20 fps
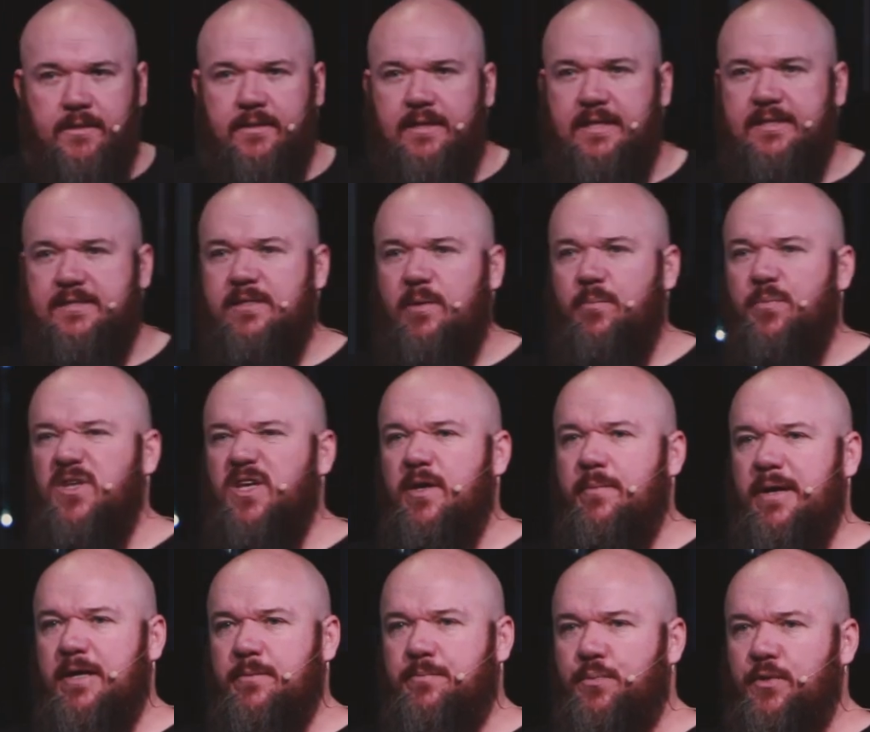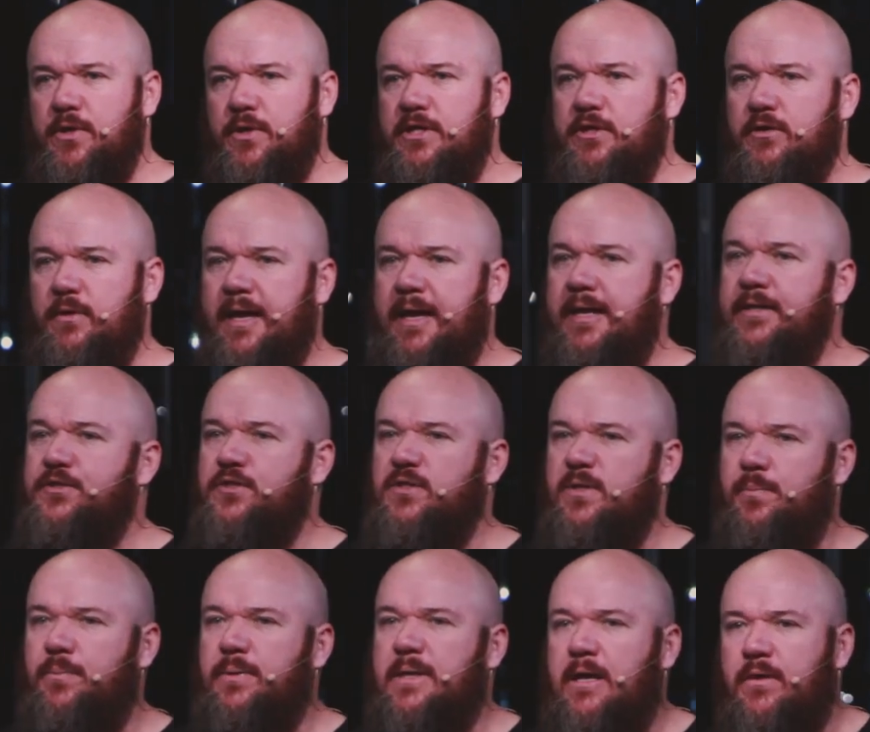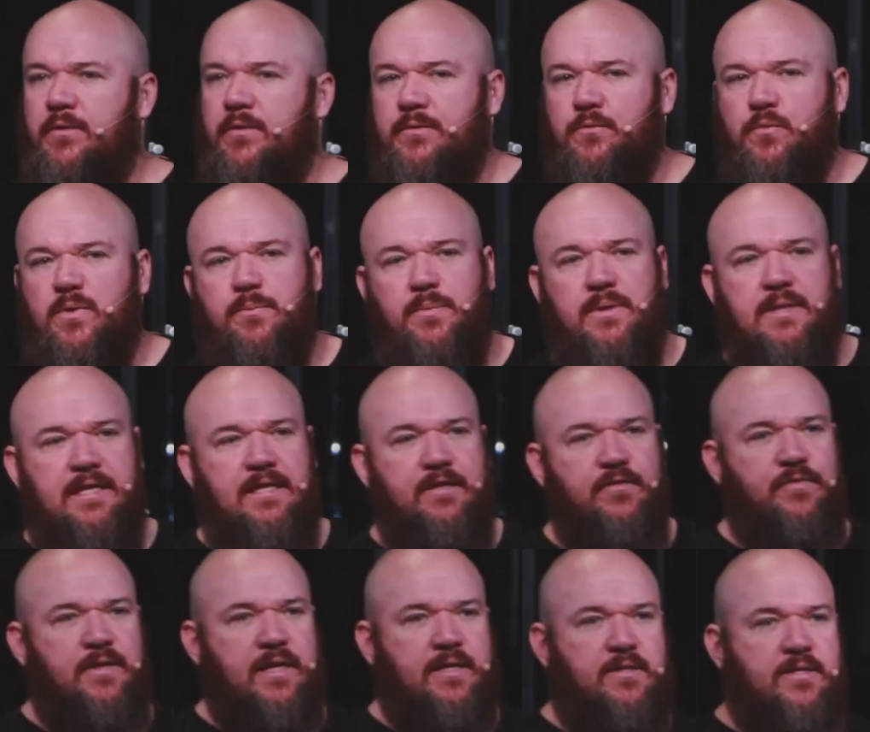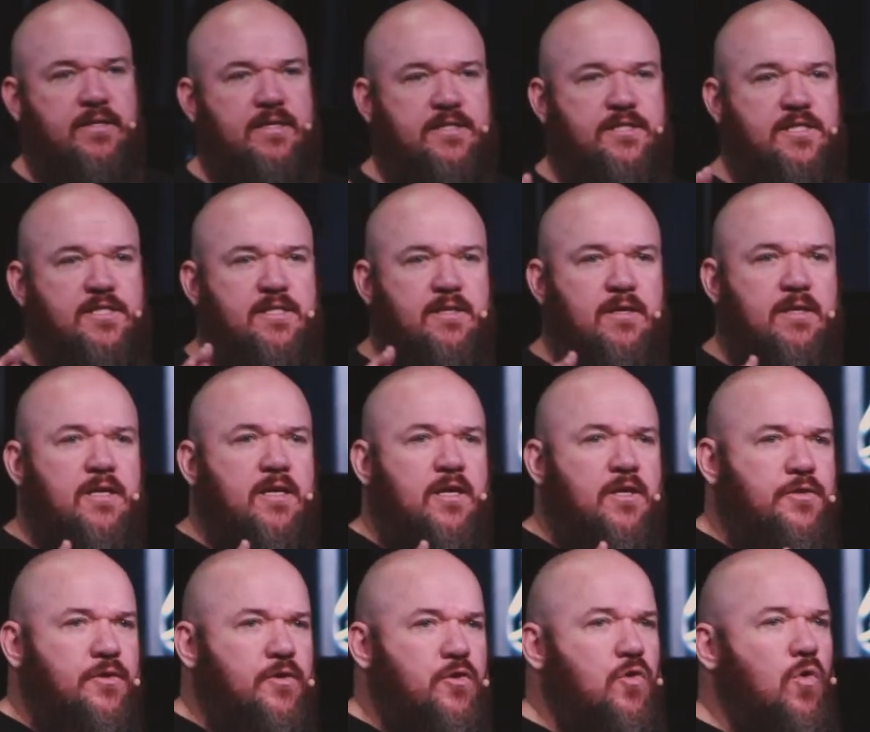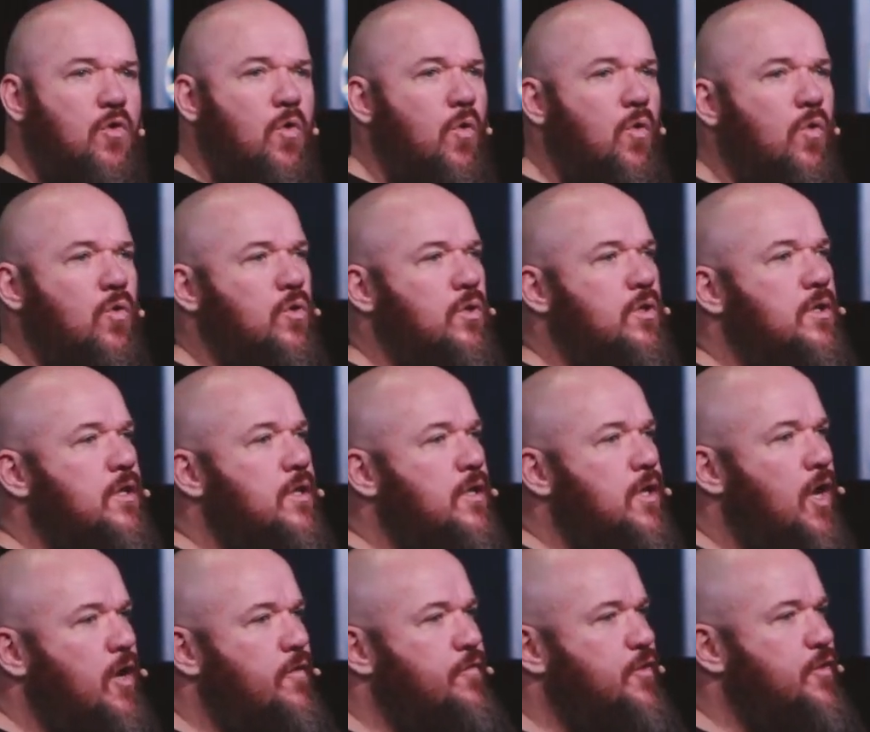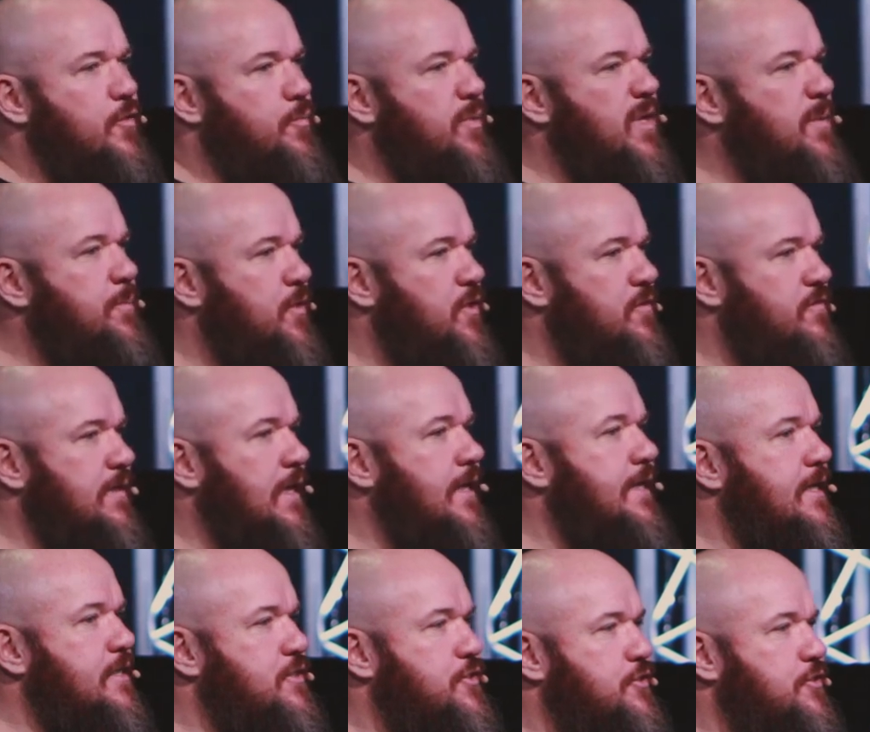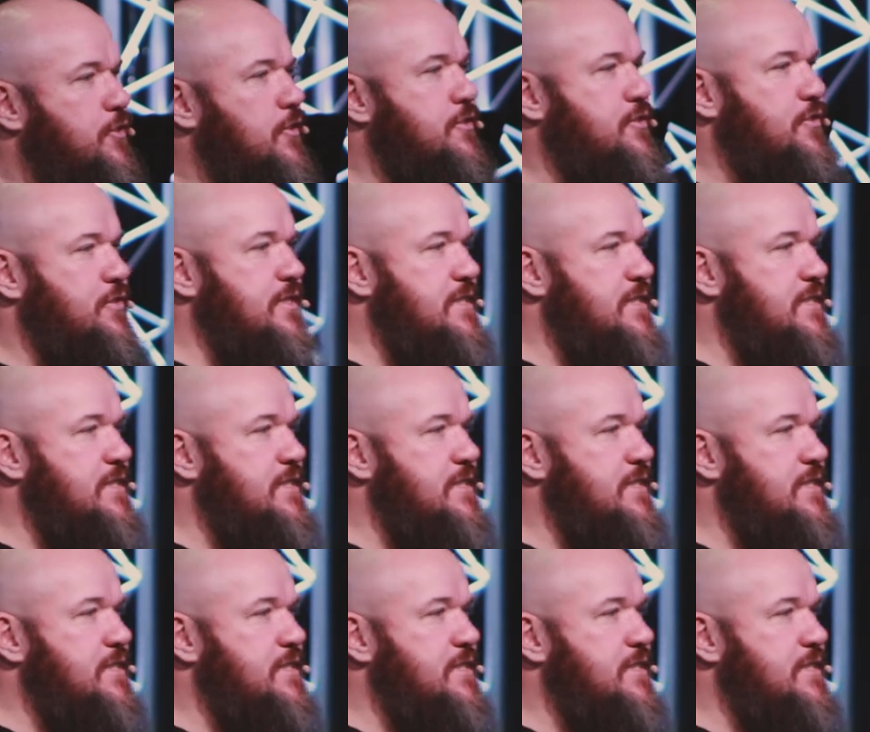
There's something about putting your hand to the plow, and we believe that this is the, the call over the people of Lighthouse Church